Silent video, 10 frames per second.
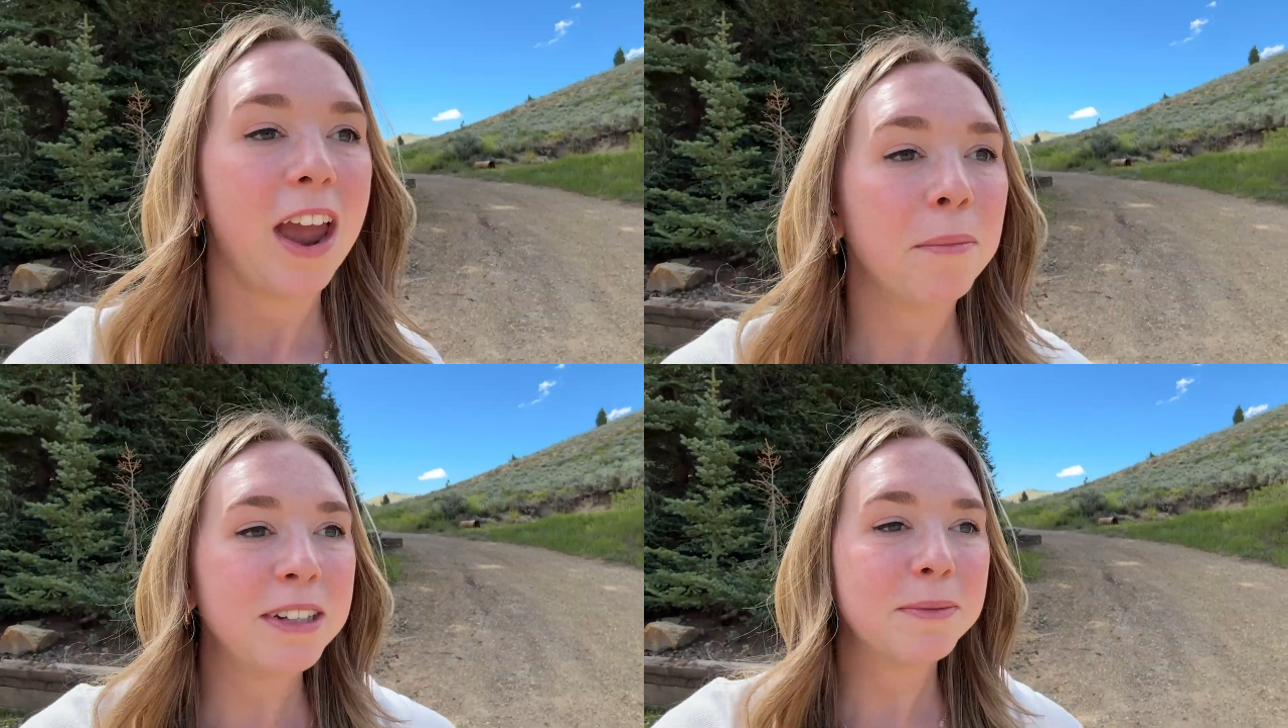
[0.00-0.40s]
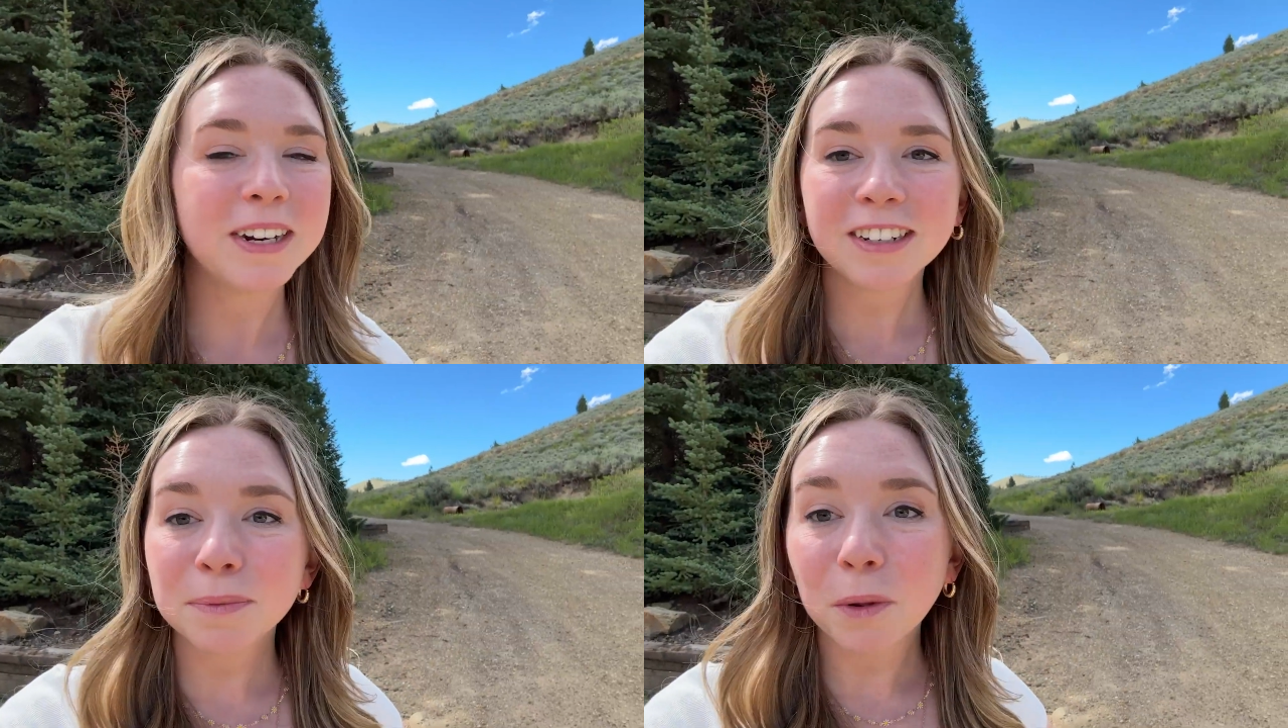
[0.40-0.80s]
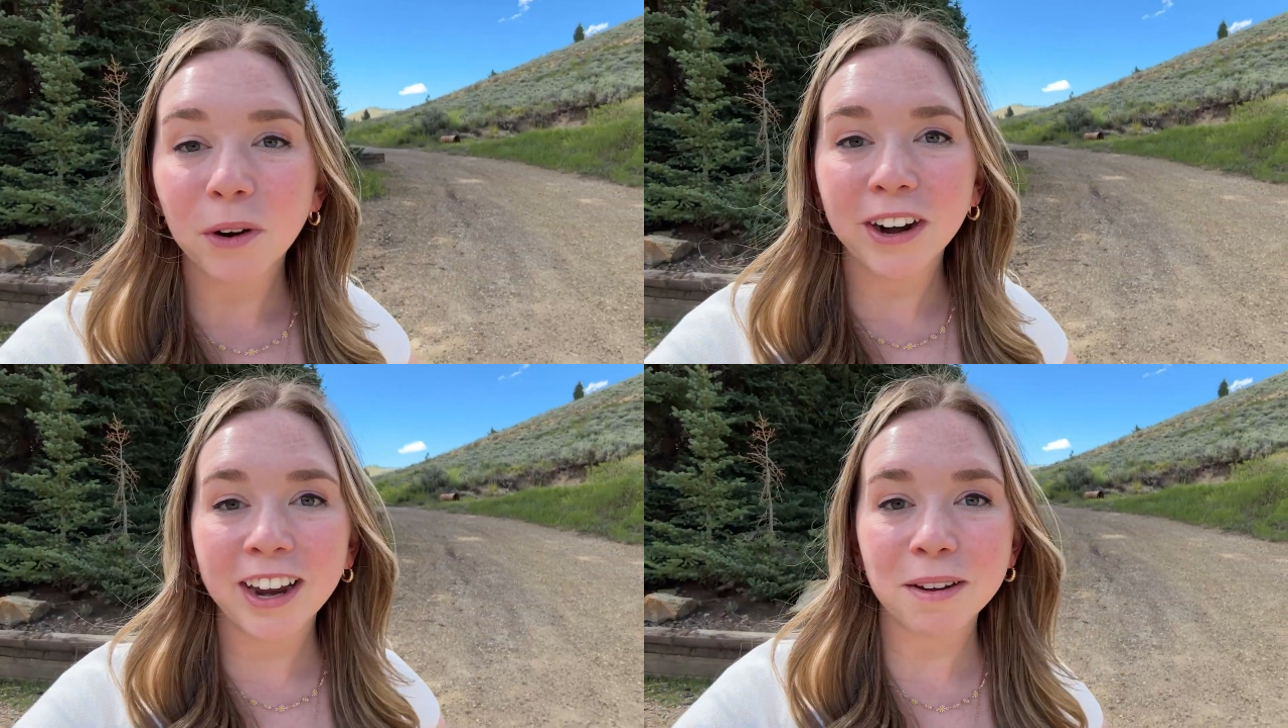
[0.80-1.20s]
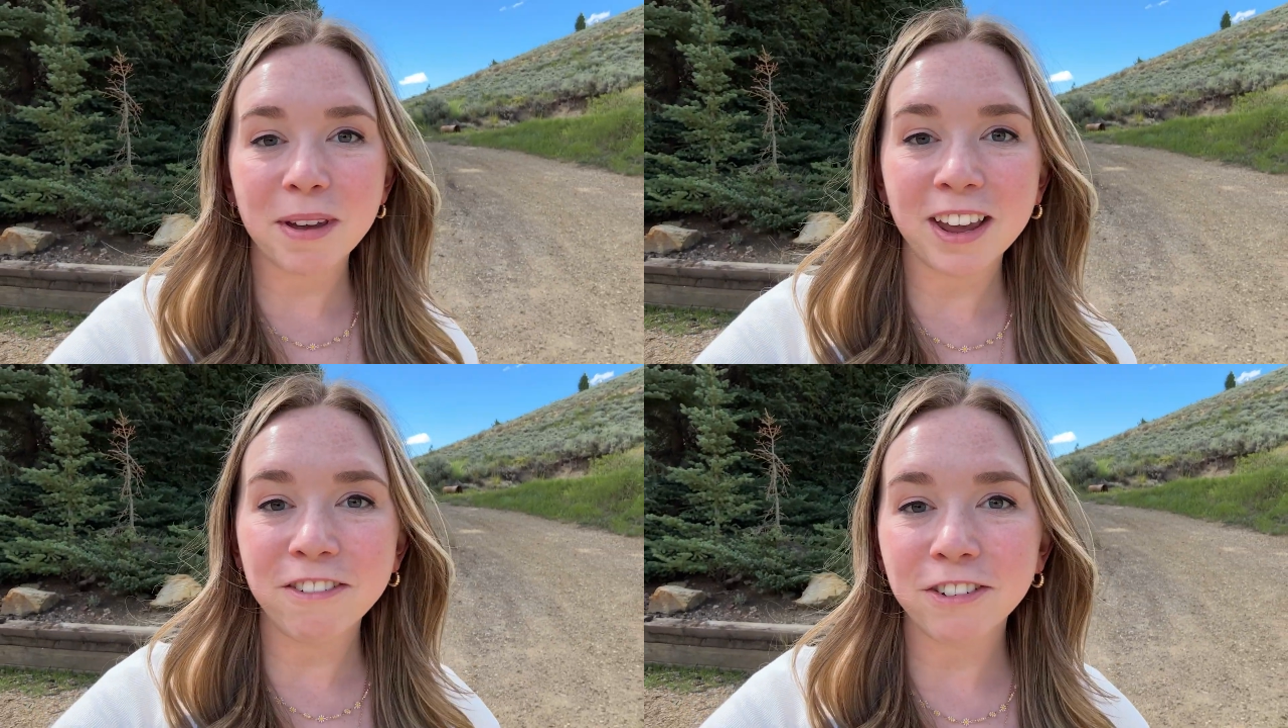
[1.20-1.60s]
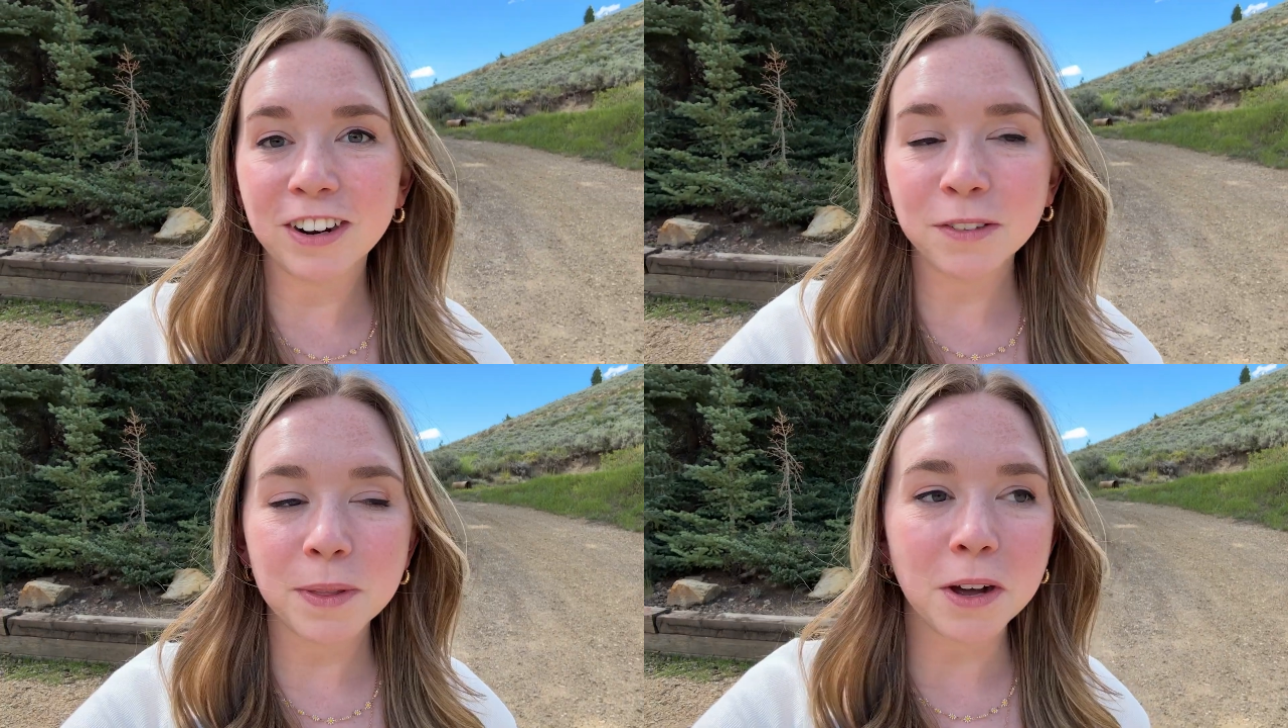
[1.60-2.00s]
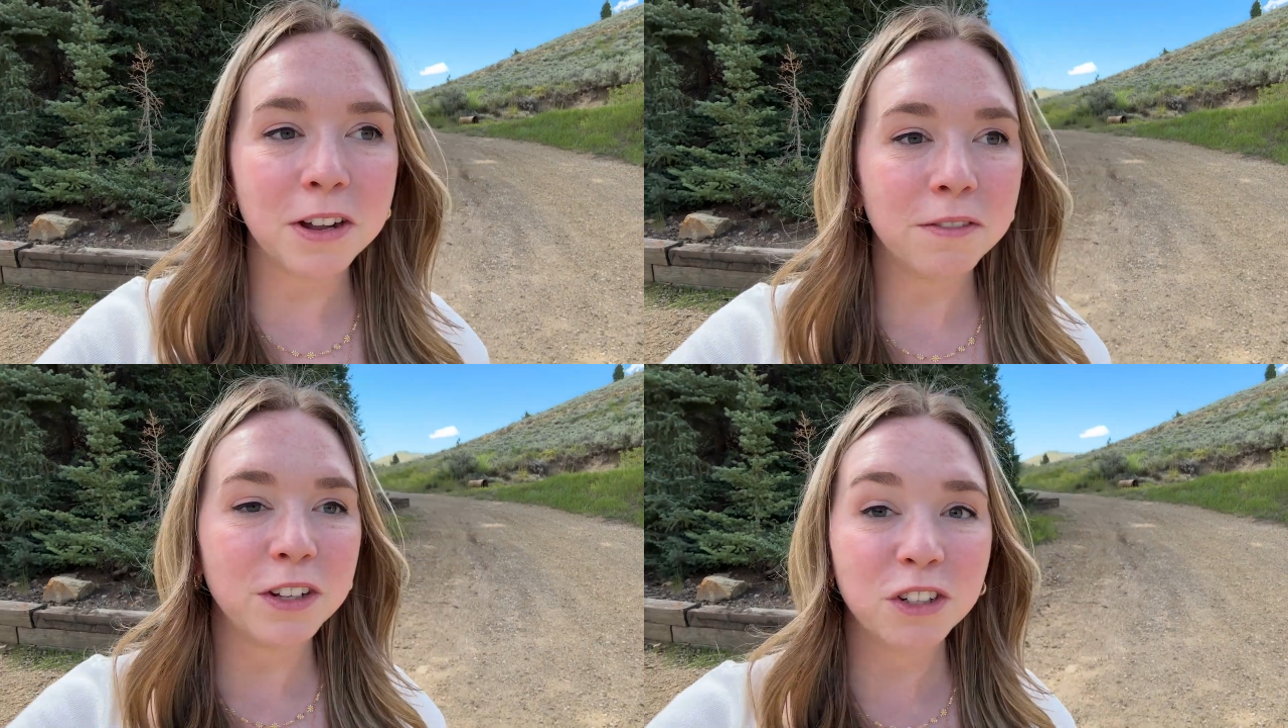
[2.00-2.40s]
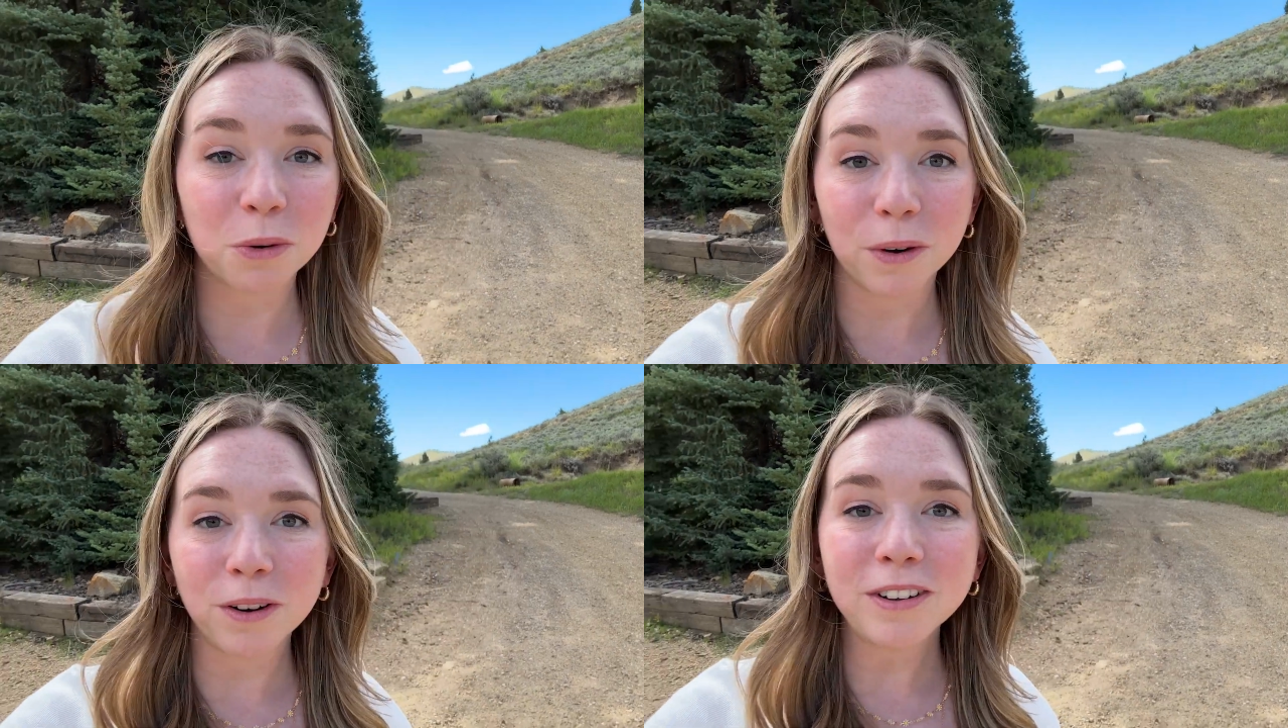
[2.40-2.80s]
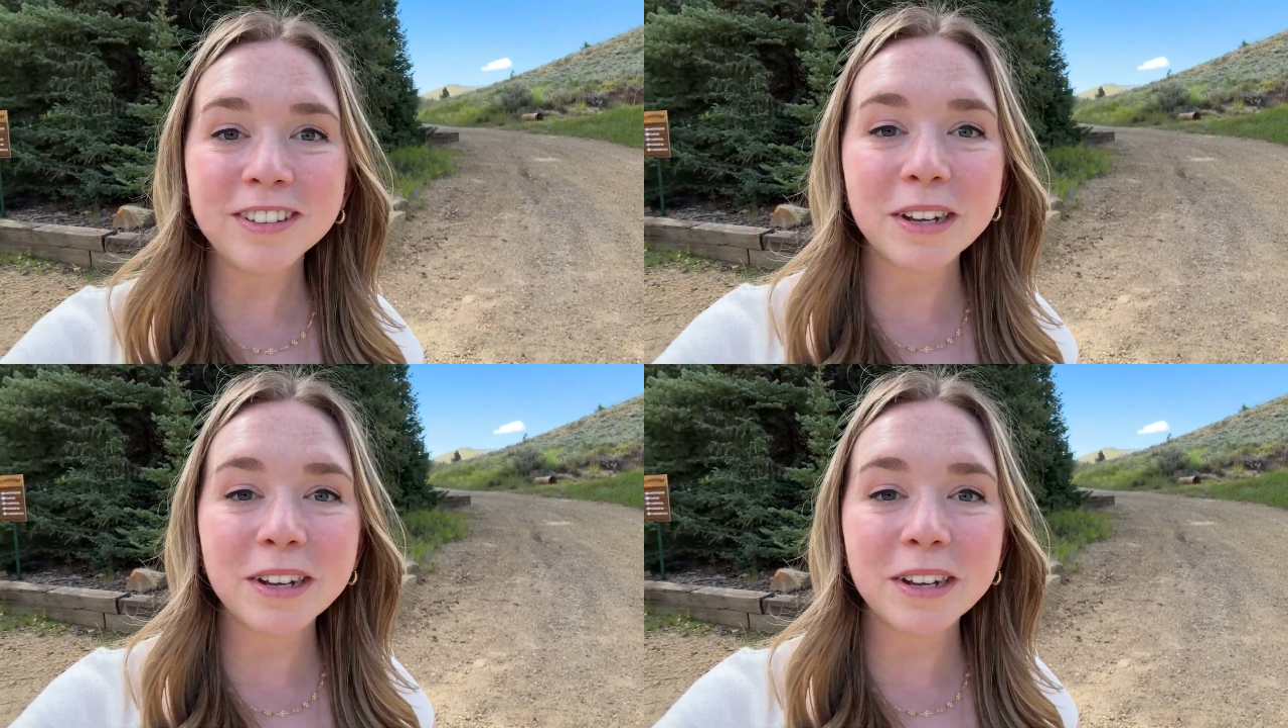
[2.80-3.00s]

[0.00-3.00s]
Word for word: Emi's been exploring and making friends with all of the squirrels,